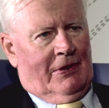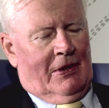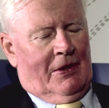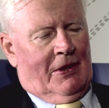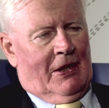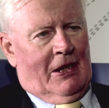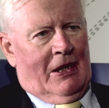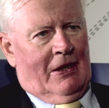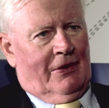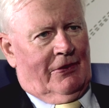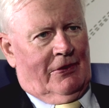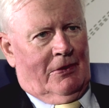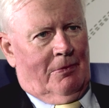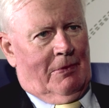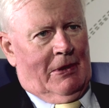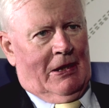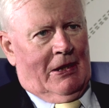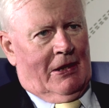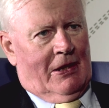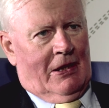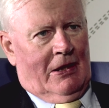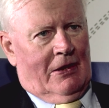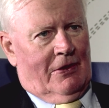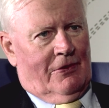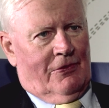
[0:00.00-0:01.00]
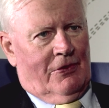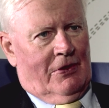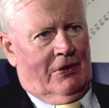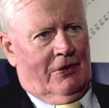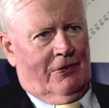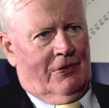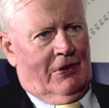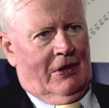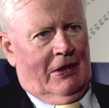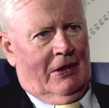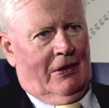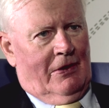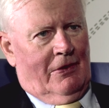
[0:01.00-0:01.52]
that there has to be a cultural
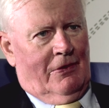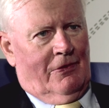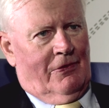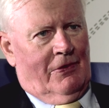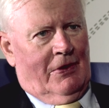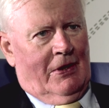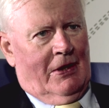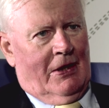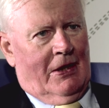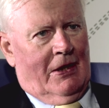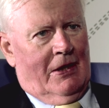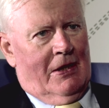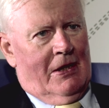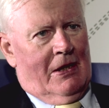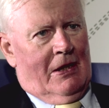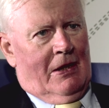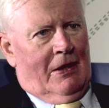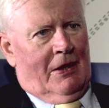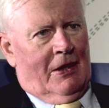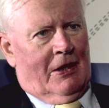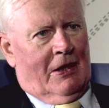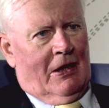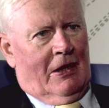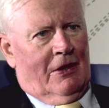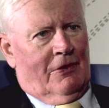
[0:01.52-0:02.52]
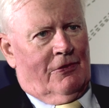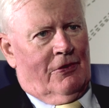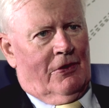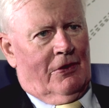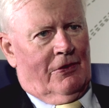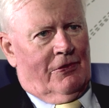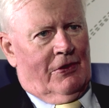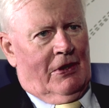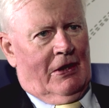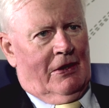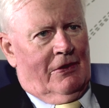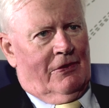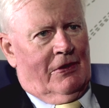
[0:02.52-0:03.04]
change. Uh, the cultural
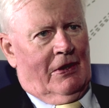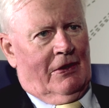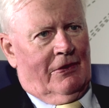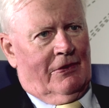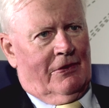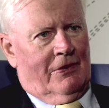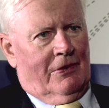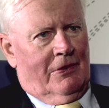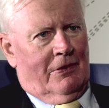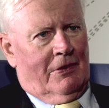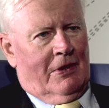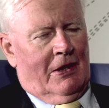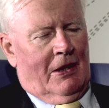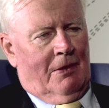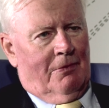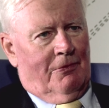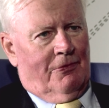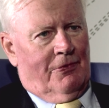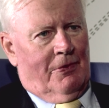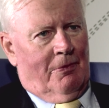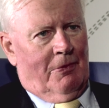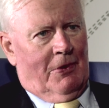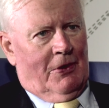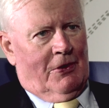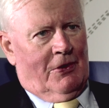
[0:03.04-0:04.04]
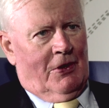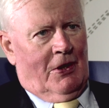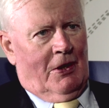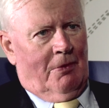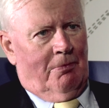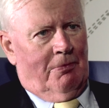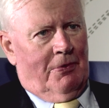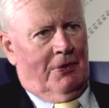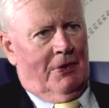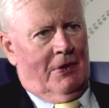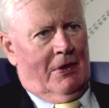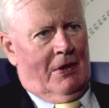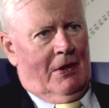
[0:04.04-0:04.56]
change has to come from the
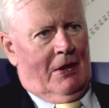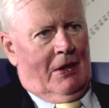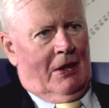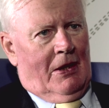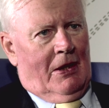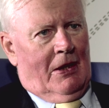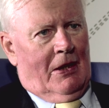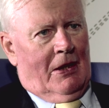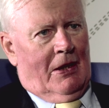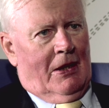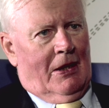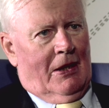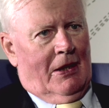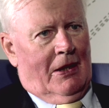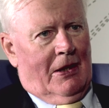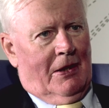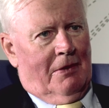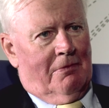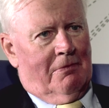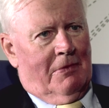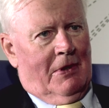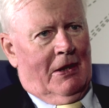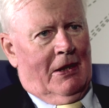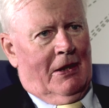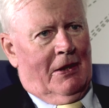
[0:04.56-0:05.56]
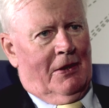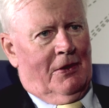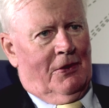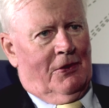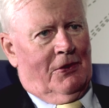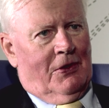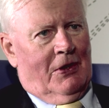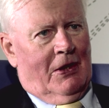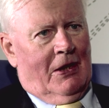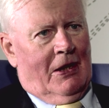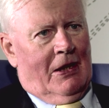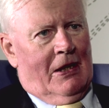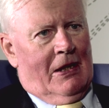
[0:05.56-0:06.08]
top, um,
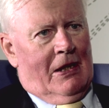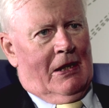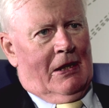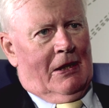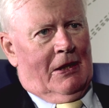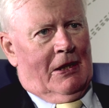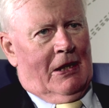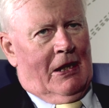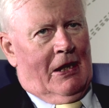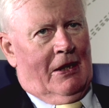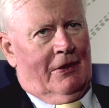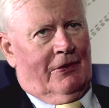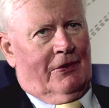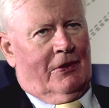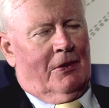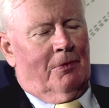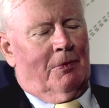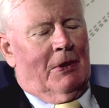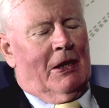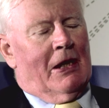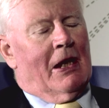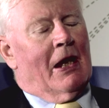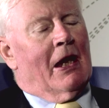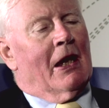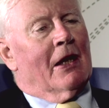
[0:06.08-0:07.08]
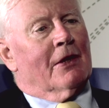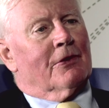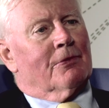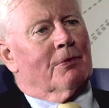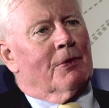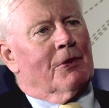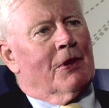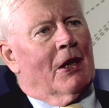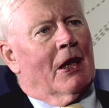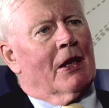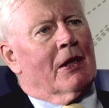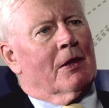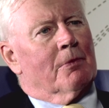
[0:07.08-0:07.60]
and there has to be, as
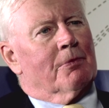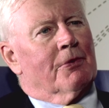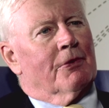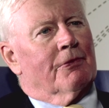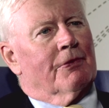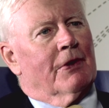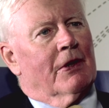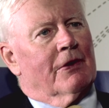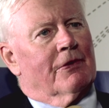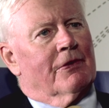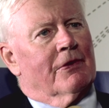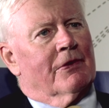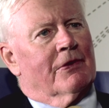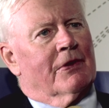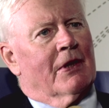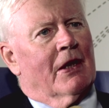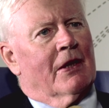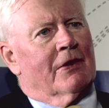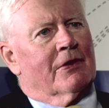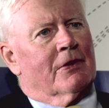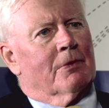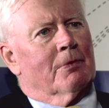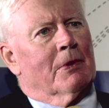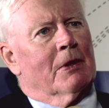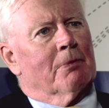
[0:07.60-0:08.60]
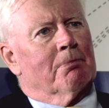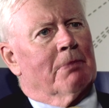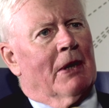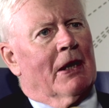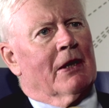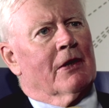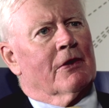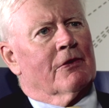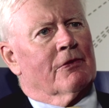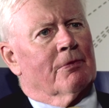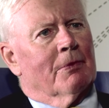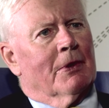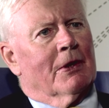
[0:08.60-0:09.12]
with other professions, there has to be
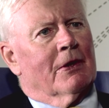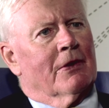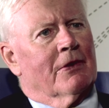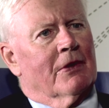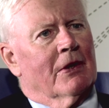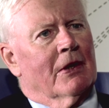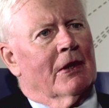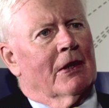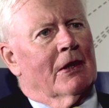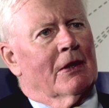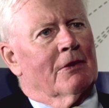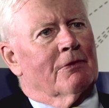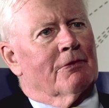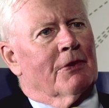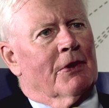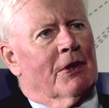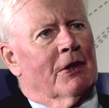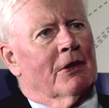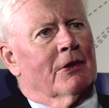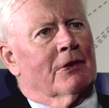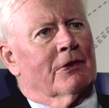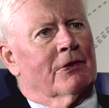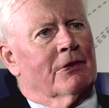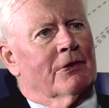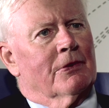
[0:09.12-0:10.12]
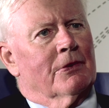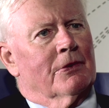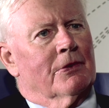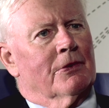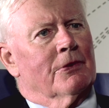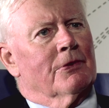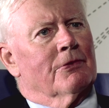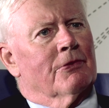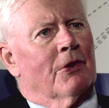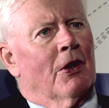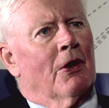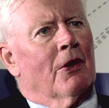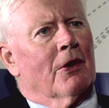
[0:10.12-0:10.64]
punishment for those who
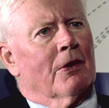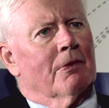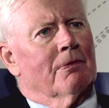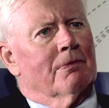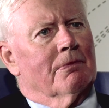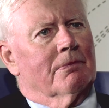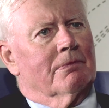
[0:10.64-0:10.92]
do wrong.